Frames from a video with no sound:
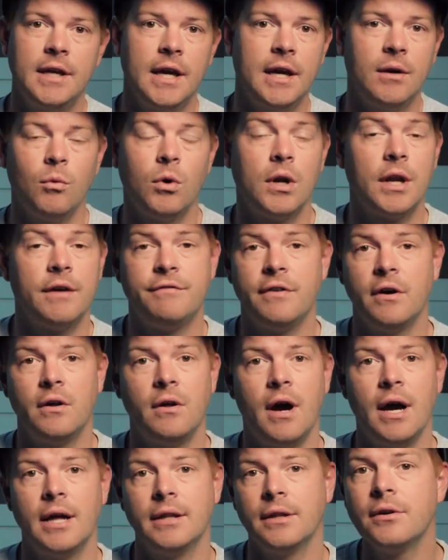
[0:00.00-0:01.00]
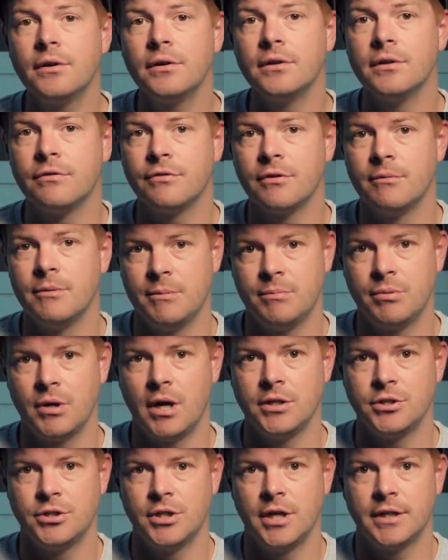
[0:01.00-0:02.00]
and what I felt I learned from the
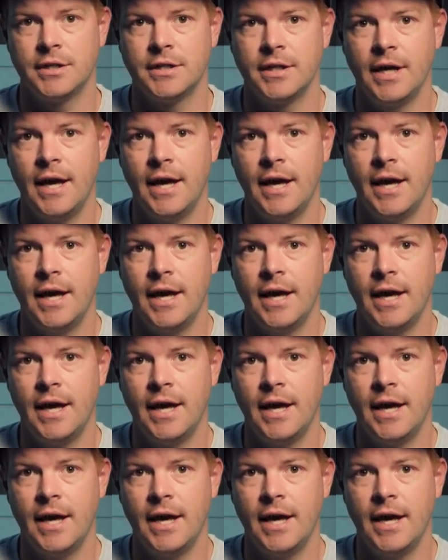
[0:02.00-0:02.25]
project.